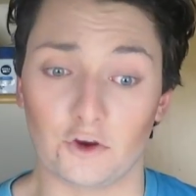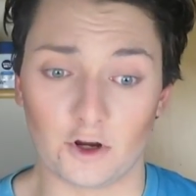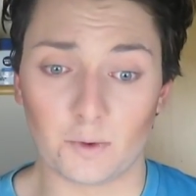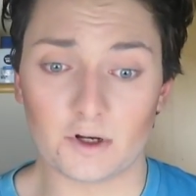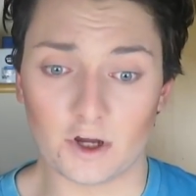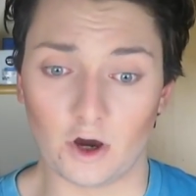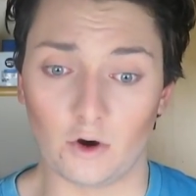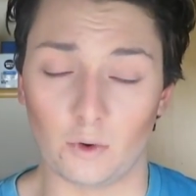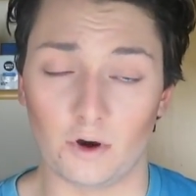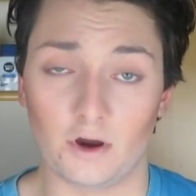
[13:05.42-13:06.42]
You're gonna wanna
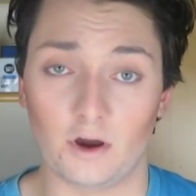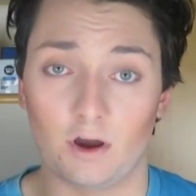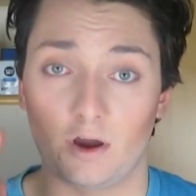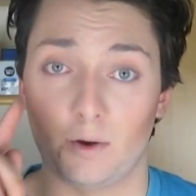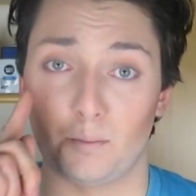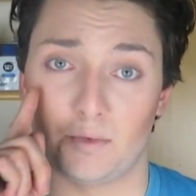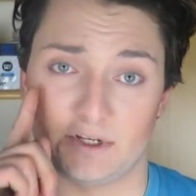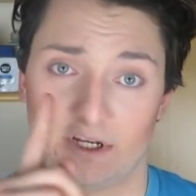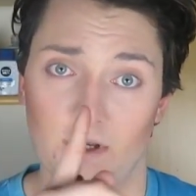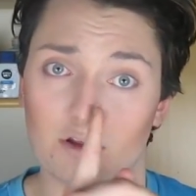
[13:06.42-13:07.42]
go
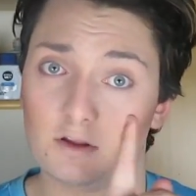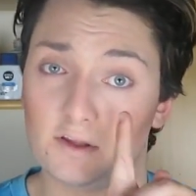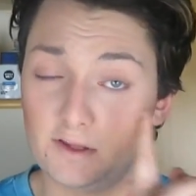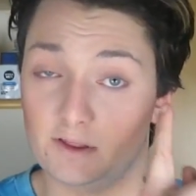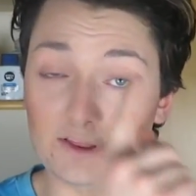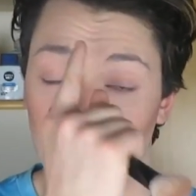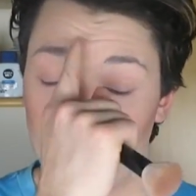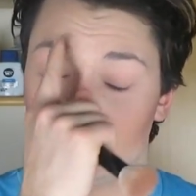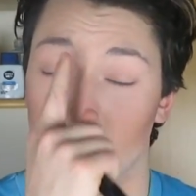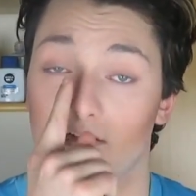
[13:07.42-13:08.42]
particularly
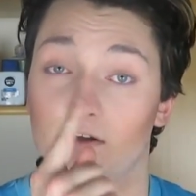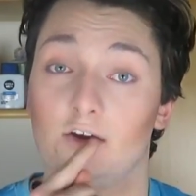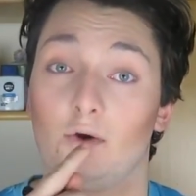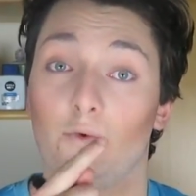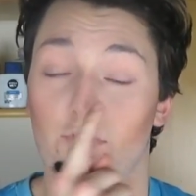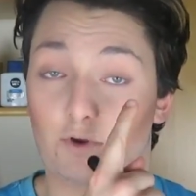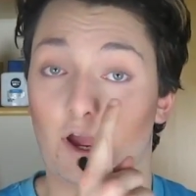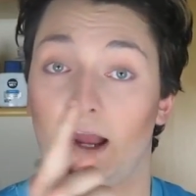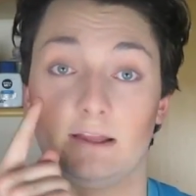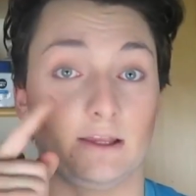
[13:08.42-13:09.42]
light with your
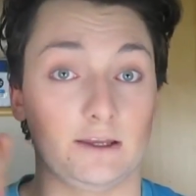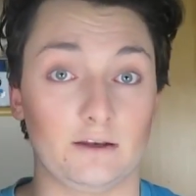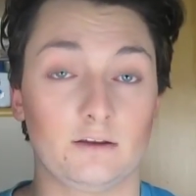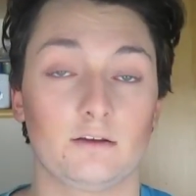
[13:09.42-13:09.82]
highlight.